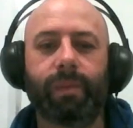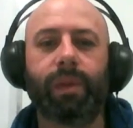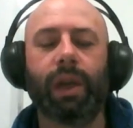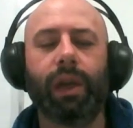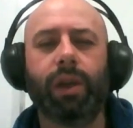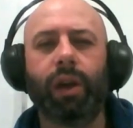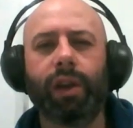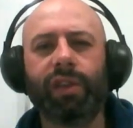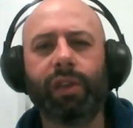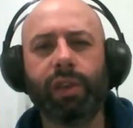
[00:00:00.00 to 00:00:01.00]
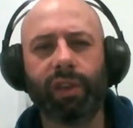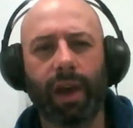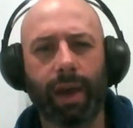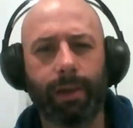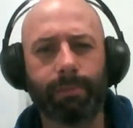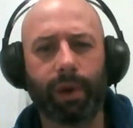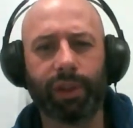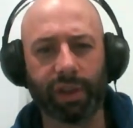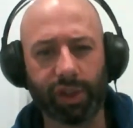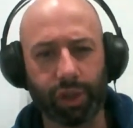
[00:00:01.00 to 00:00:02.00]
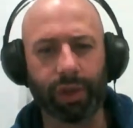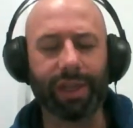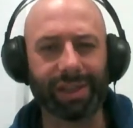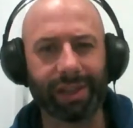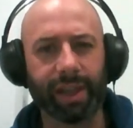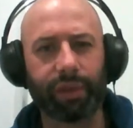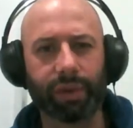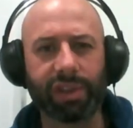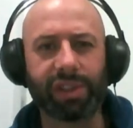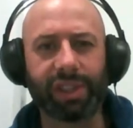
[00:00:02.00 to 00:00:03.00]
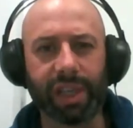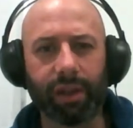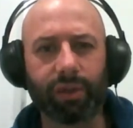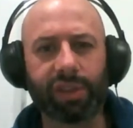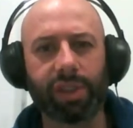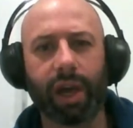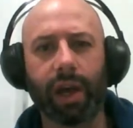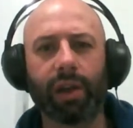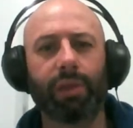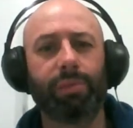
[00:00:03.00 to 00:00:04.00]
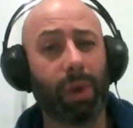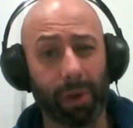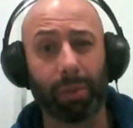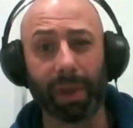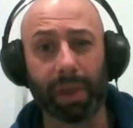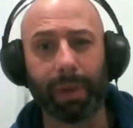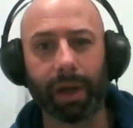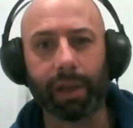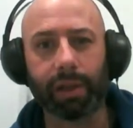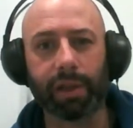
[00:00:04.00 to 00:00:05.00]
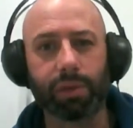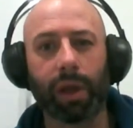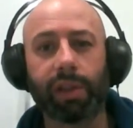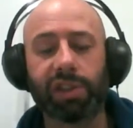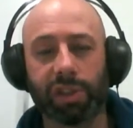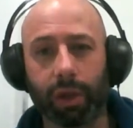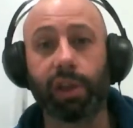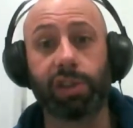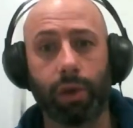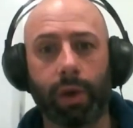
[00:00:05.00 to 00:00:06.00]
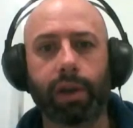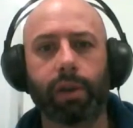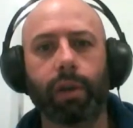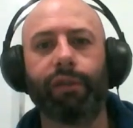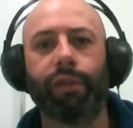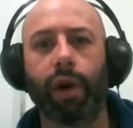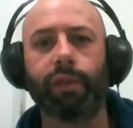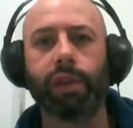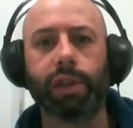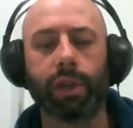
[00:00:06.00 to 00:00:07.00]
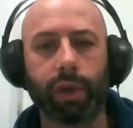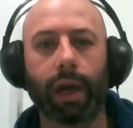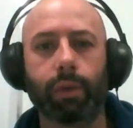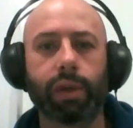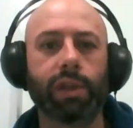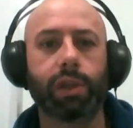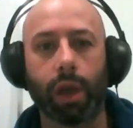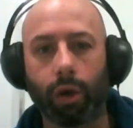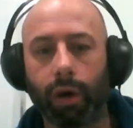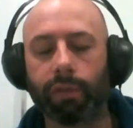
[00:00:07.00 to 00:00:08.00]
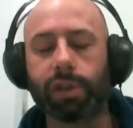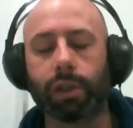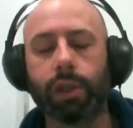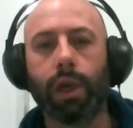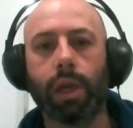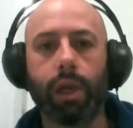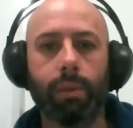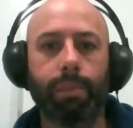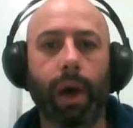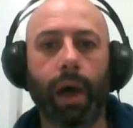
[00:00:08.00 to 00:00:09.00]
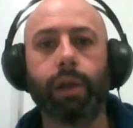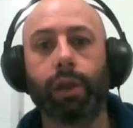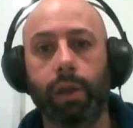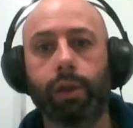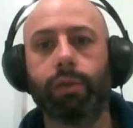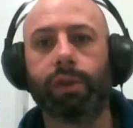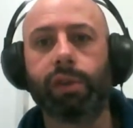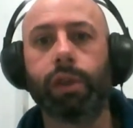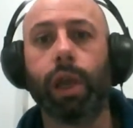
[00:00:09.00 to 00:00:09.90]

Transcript: Yeah, he's got, I think, 2 years left on his deal, so and probably on big money as well. He signed a 5-year deal a couple of years ago, obviously, but he was